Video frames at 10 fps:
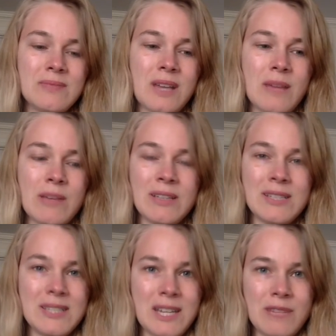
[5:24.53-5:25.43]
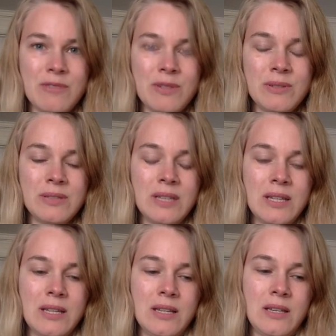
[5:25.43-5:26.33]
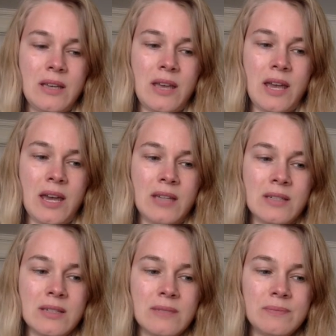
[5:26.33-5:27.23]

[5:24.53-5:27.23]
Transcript: at least 10 of you, and